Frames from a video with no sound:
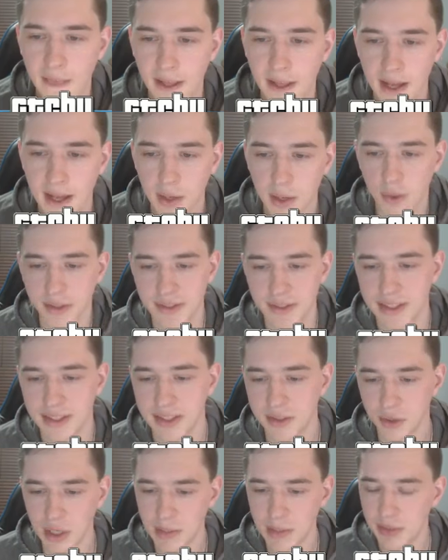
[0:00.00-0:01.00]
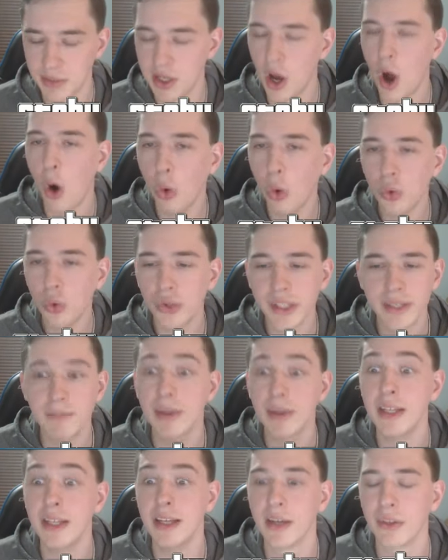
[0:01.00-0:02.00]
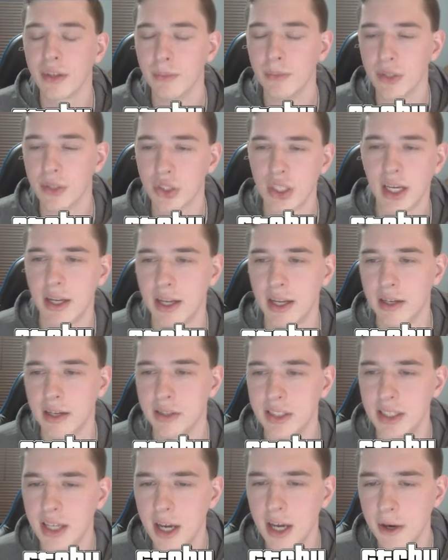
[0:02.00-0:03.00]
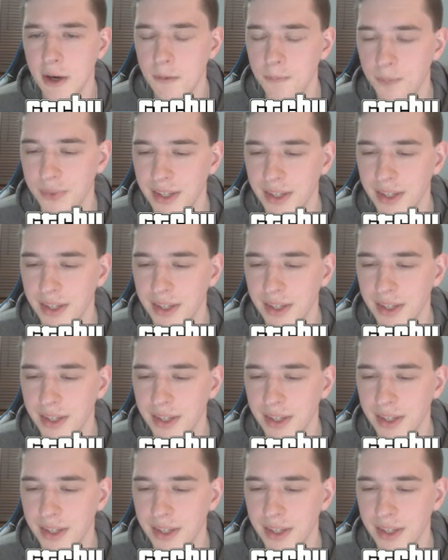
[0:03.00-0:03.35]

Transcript: I don't want this stream to only be nothing but shout-outs, you know?